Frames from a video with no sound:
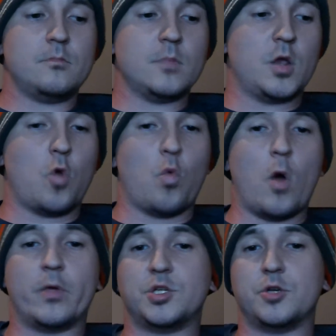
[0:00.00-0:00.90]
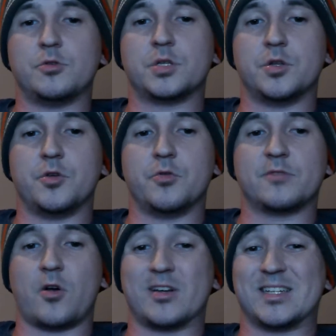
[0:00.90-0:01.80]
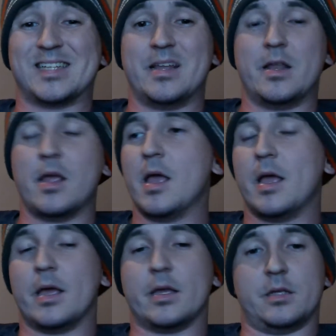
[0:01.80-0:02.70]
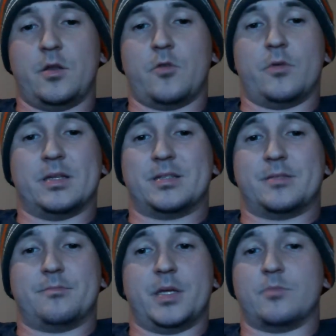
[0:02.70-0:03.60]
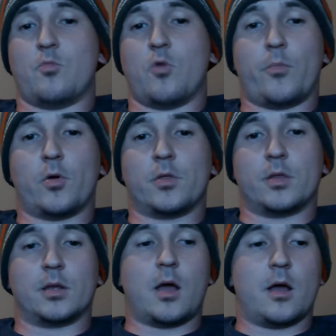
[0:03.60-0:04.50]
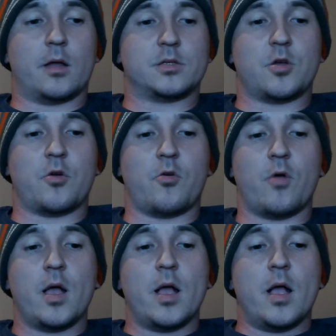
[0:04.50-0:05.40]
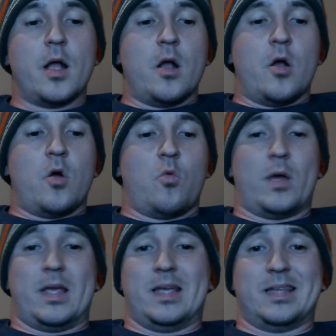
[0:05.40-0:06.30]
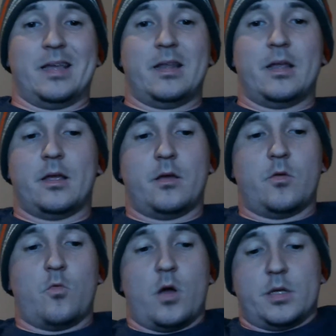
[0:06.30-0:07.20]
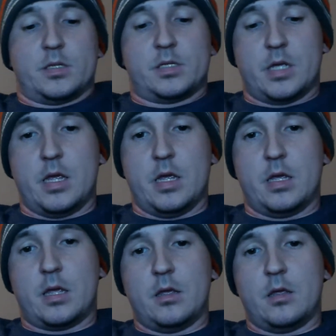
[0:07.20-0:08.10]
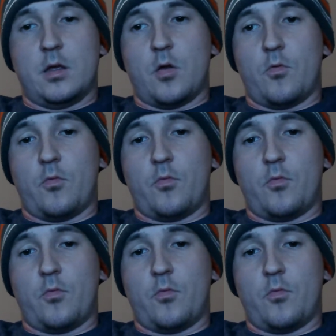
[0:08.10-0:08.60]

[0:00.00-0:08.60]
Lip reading: You know, what we choose to do as far as sin, you know, is more important than God. So what he did was he, you know,